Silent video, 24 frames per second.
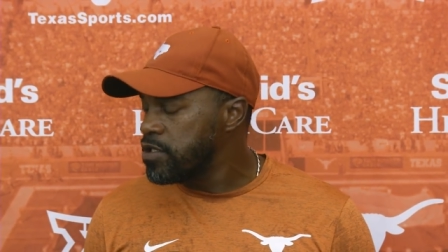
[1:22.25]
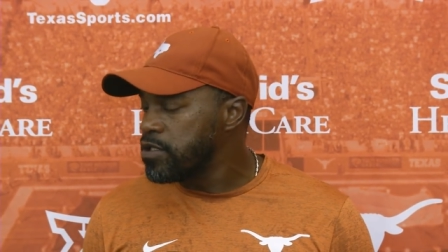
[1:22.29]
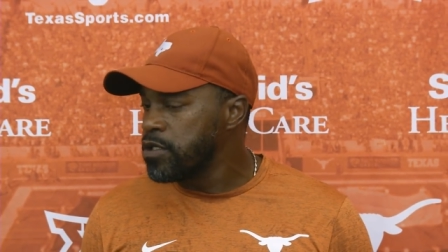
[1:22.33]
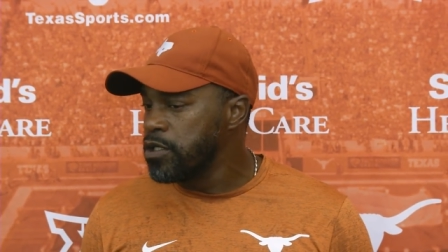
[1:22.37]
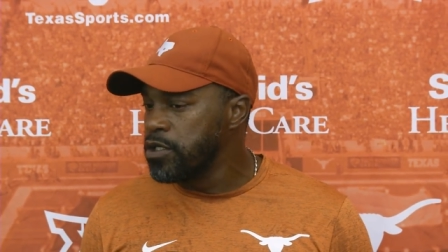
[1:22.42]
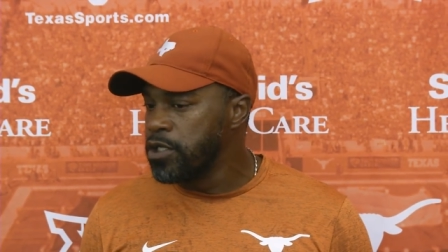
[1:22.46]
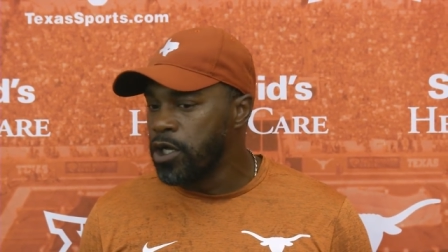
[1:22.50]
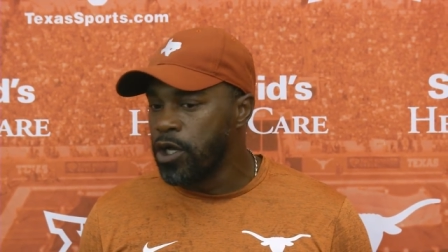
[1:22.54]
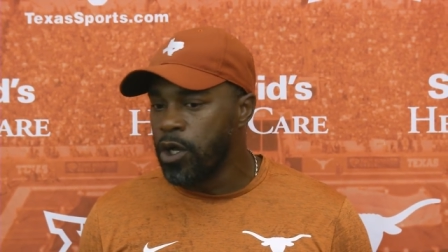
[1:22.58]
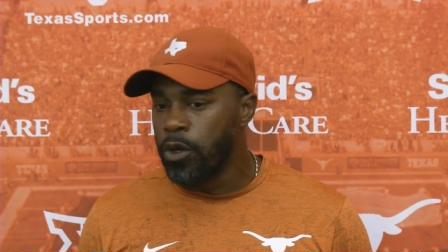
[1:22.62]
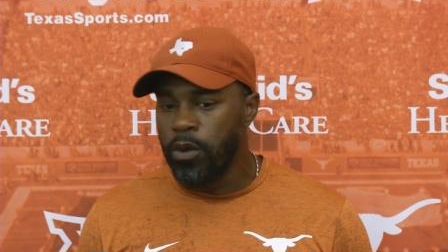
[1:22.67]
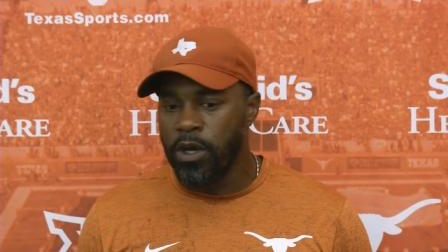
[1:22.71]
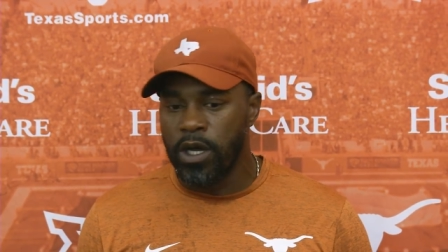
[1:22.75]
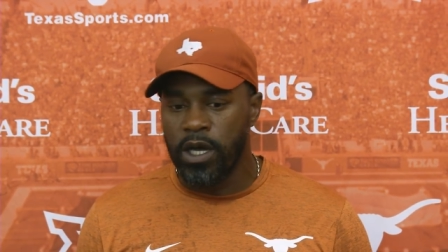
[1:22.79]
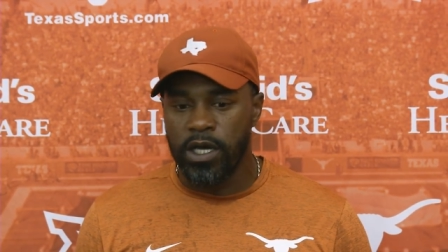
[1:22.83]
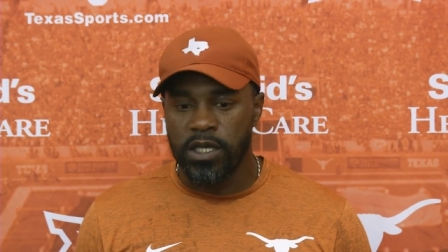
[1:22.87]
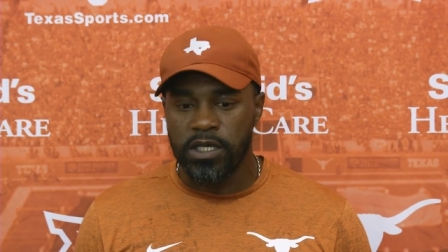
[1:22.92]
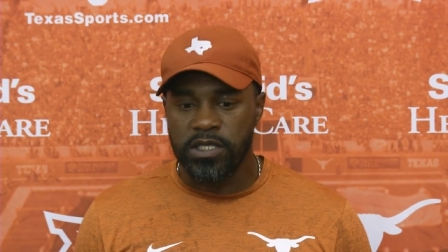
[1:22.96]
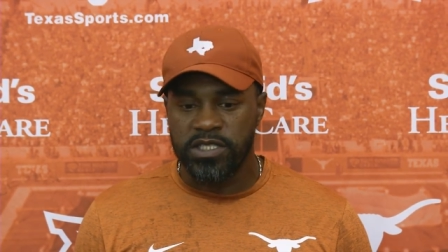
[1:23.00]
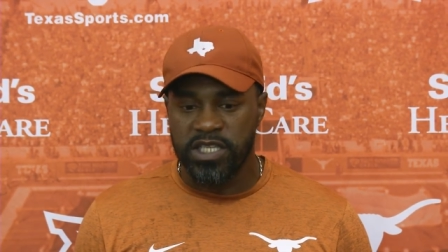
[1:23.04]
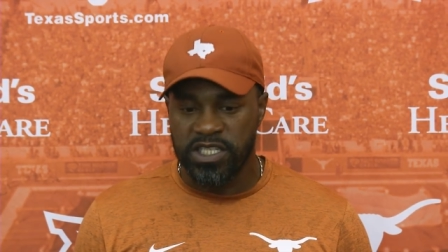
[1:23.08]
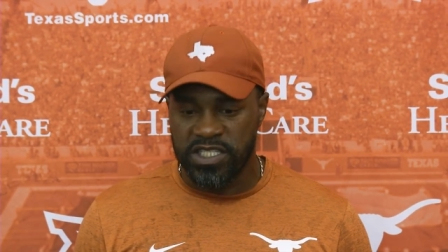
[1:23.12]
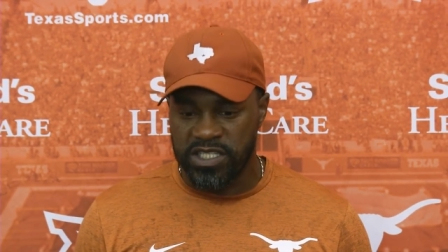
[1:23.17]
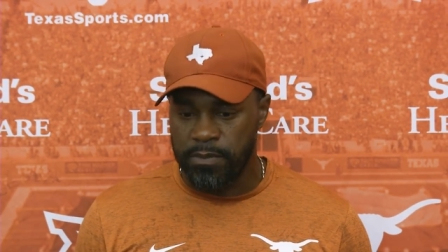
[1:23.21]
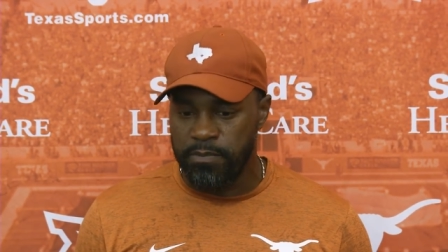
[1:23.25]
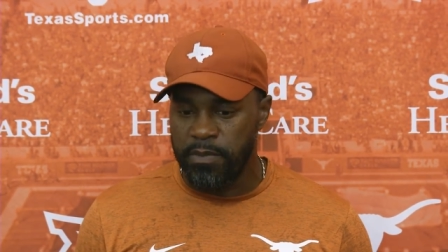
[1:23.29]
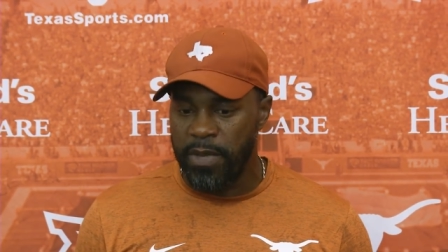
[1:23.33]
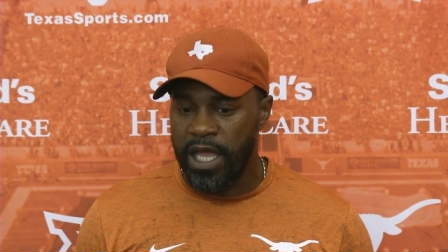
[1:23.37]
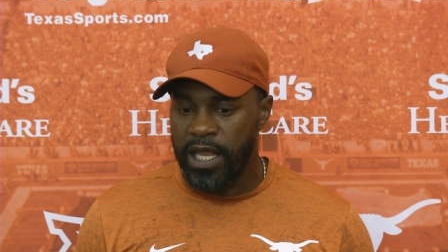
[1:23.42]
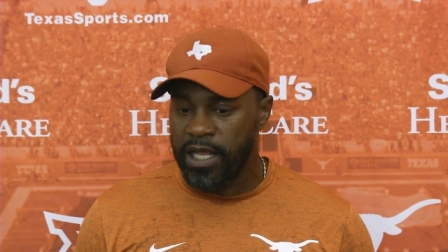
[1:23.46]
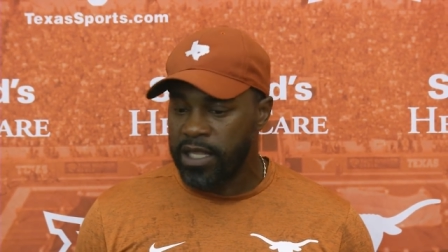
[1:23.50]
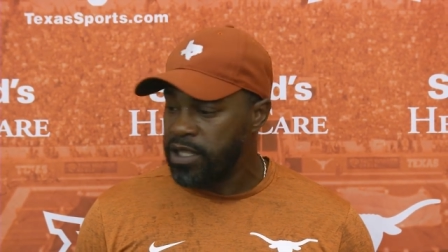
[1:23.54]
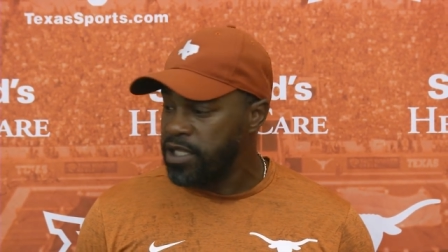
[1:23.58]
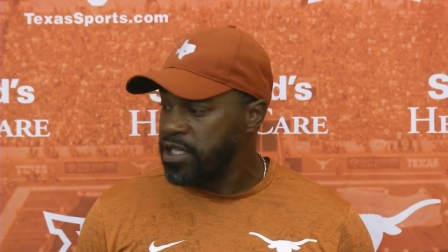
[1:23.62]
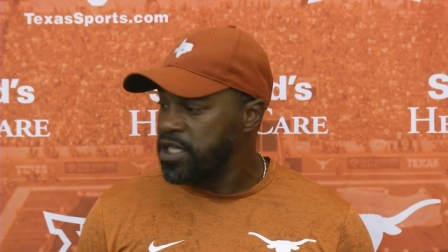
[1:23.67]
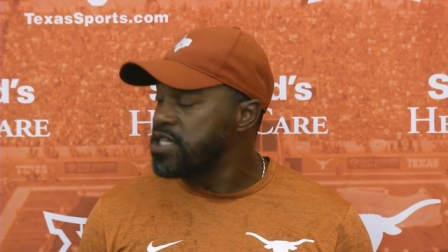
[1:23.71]
You know,
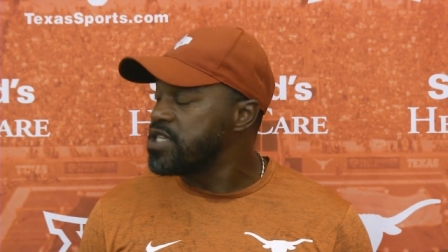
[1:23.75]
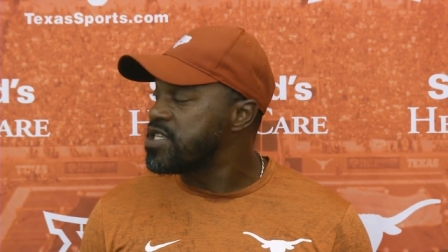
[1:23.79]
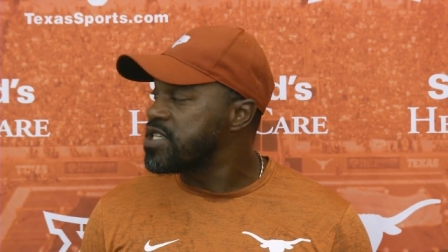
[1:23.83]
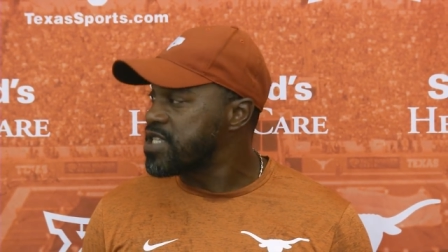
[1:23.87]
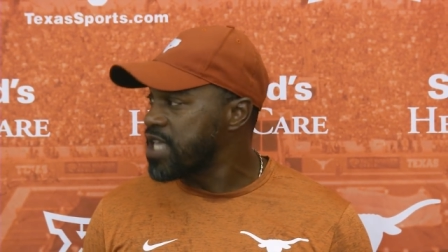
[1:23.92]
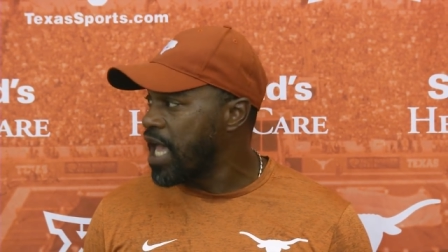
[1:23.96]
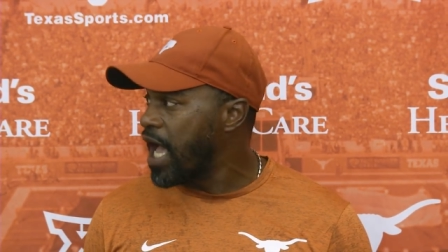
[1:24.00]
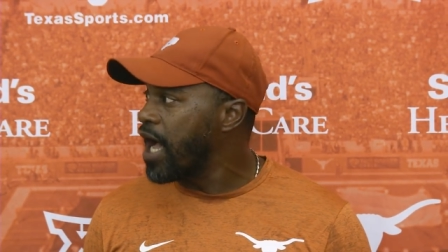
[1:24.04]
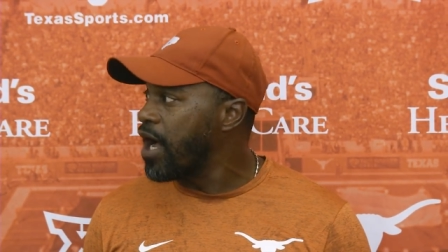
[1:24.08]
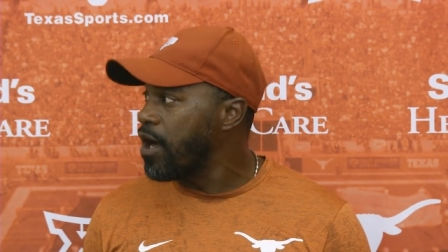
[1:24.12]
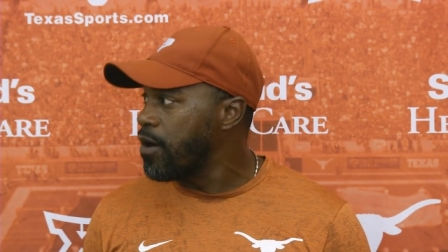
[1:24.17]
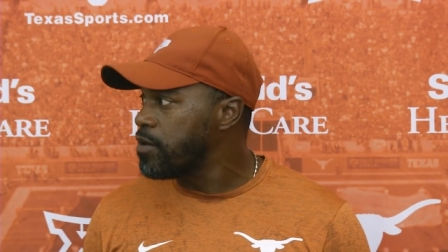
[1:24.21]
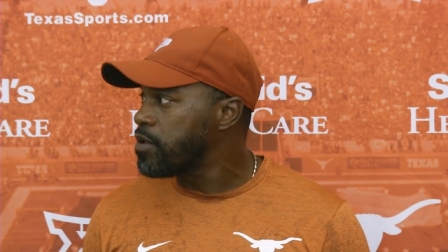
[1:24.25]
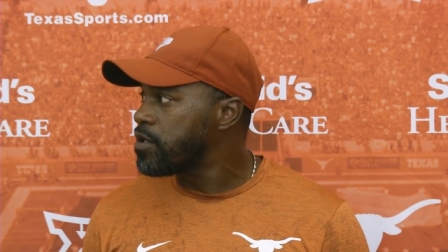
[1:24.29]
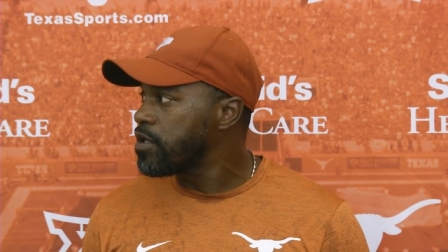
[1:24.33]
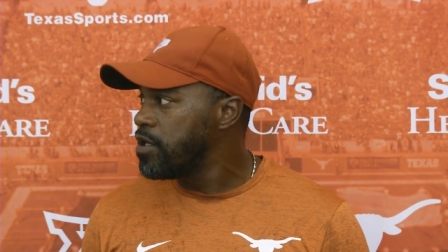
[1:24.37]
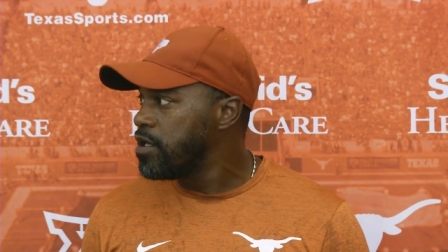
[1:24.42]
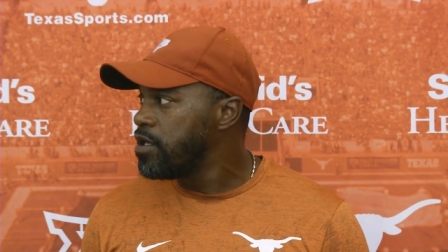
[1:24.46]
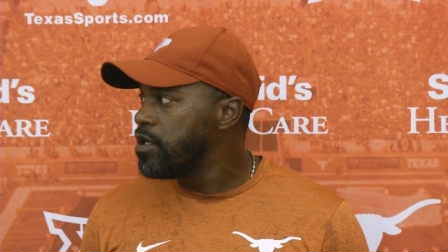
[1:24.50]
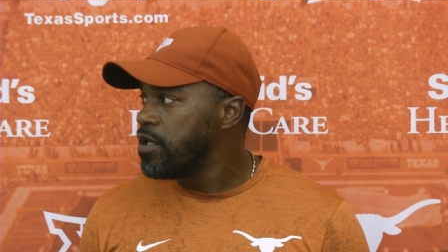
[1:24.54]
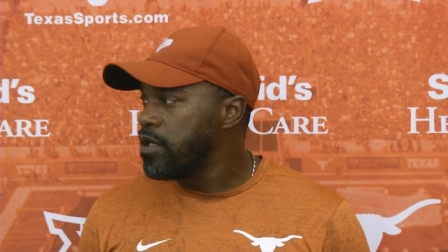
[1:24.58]
systematically he's sound.